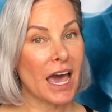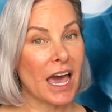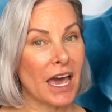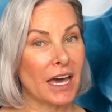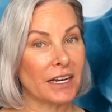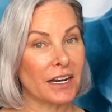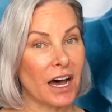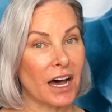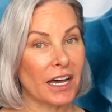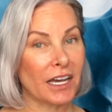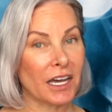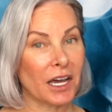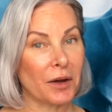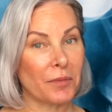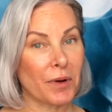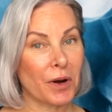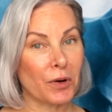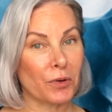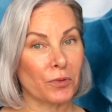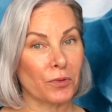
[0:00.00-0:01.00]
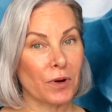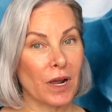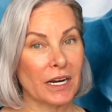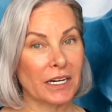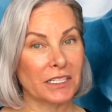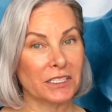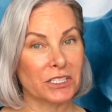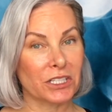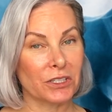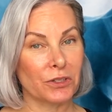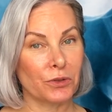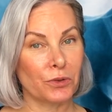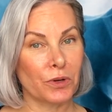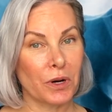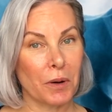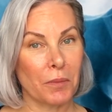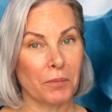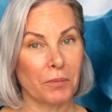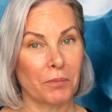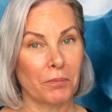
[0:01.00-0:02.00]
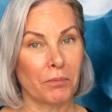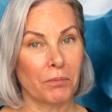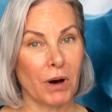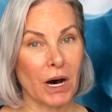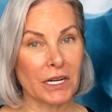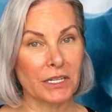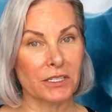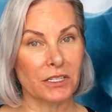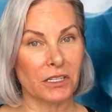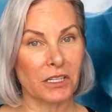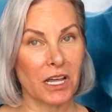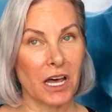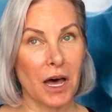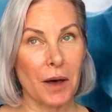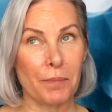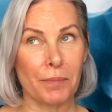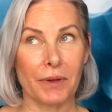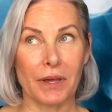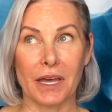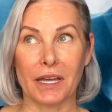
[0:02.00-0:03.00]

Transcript: and I am ready to bundle up